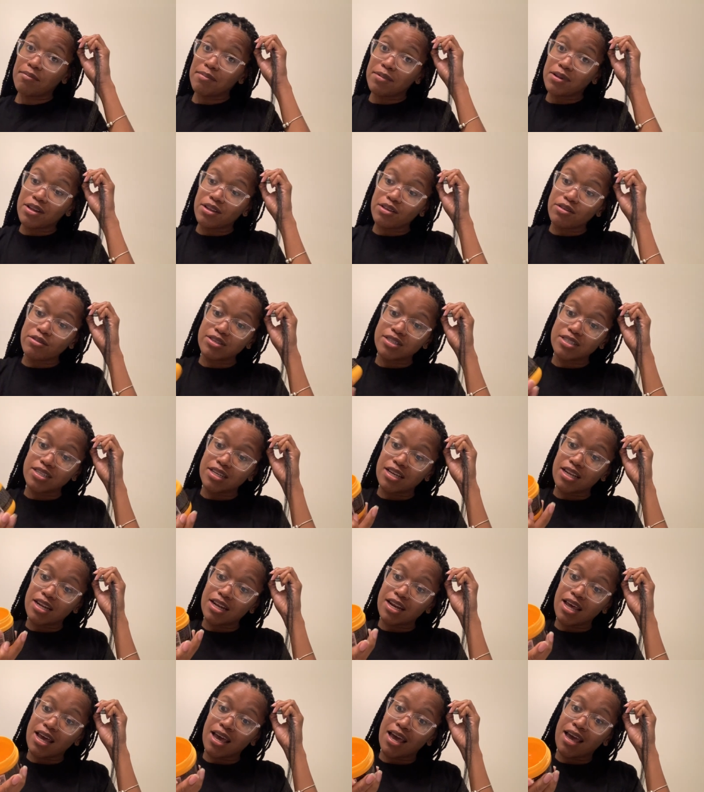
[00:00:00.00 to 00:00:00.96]
been
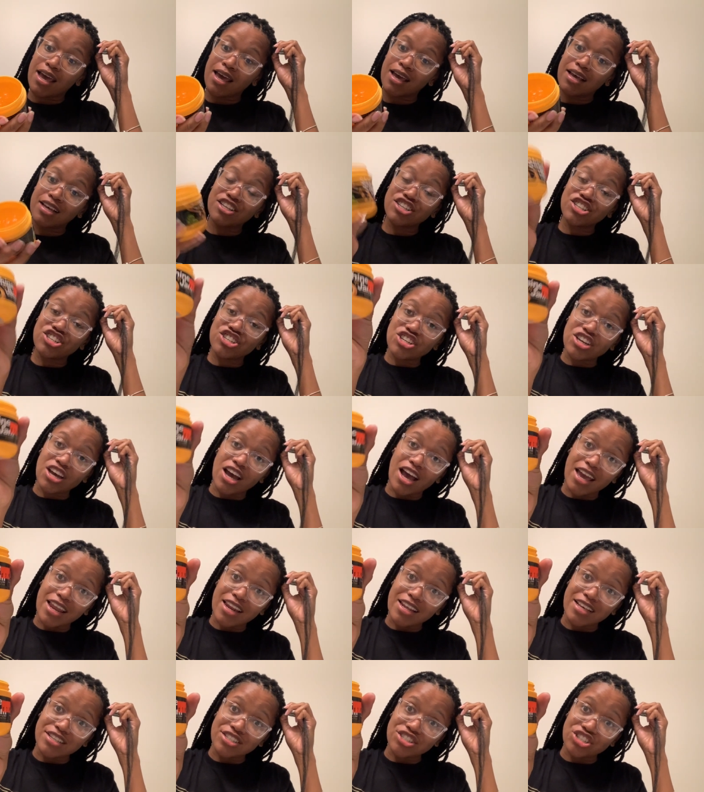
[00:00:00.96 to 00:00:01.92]
using Shine
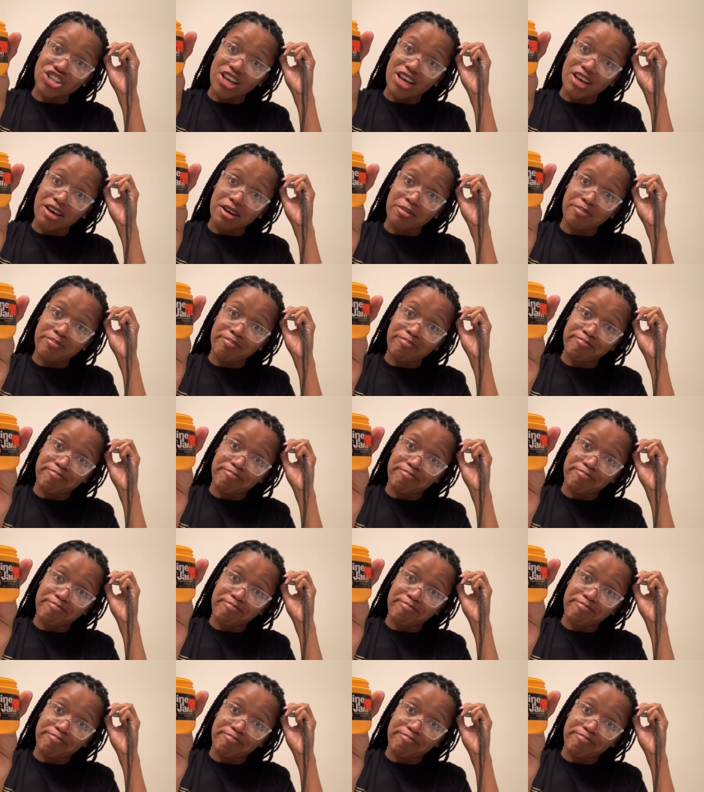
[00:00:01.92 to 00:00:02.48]
and Jam.